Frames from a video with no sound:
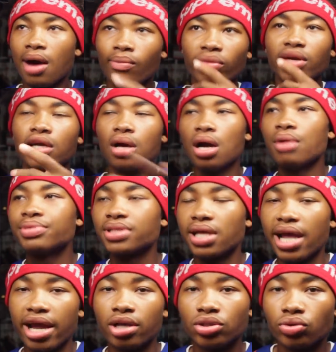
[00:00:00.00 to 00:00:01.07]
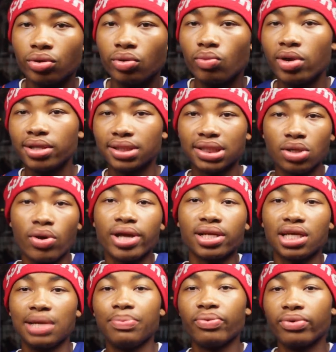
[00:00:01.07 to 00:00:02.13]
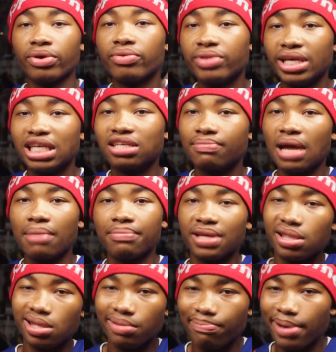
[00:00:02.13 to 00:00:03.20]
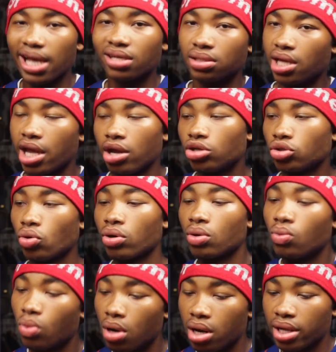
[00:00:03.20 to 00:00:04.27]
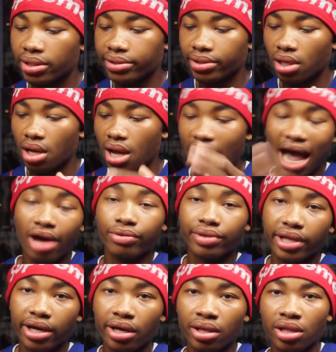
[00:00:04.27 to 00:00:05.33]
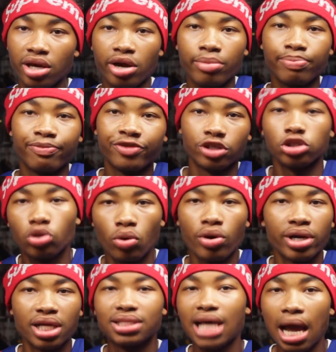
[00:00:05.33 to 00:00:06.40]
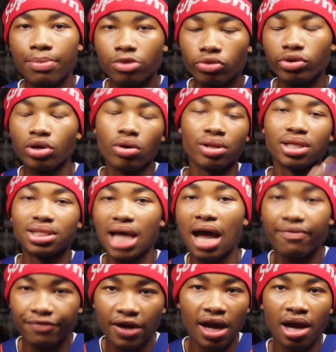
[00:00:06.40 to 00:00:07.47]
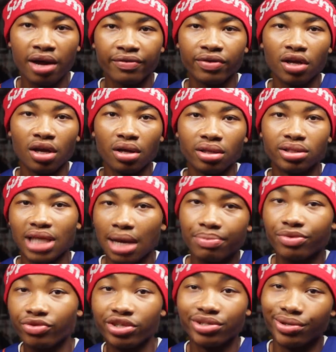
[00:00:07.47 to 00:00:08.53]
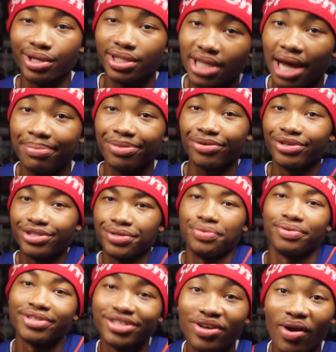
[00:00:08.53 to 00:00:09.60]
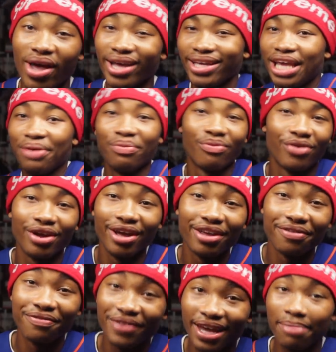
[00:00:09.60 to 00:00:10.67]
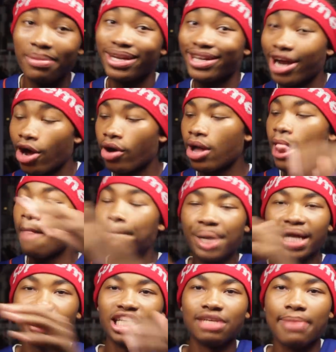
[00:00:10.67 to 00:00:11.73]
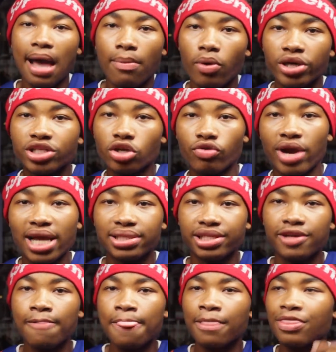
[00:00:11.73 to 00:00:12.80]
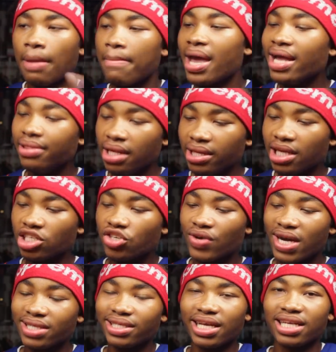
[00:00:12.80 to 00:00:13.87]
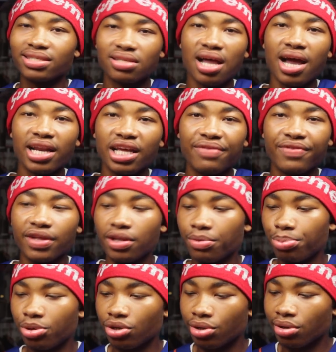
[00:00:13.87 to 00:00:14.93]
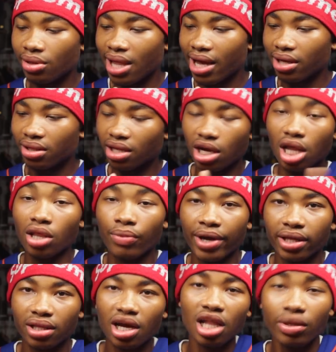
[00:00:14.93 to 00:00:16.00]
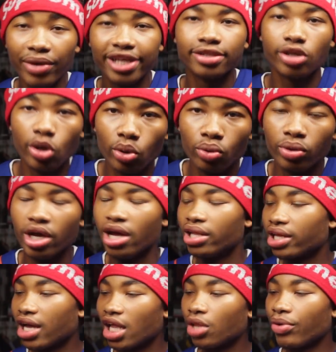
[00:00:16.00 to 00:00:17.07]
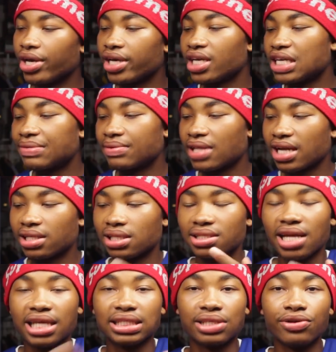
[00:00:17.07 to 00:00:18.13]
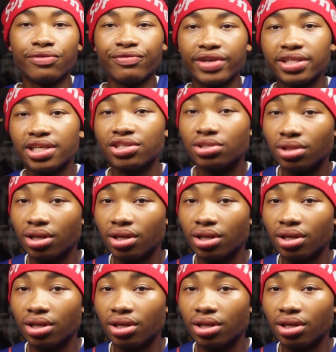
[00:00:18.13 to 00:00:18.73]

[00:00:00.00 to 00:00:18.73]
When it comes to Air Jordan 1s, let's go ahead and keep it real. These might be the best Air Jordan 1s out there. They're for sure in the top 3 or the top 5. Top 3s are in the top 3 too. Let's go ahead and keep it real. You feel me, dog? But these bad boys are crazy. The main thing that's crazy is not even the pure, like, the colorway. The colorway is cool. The colorway gives it, like, this nice little vintage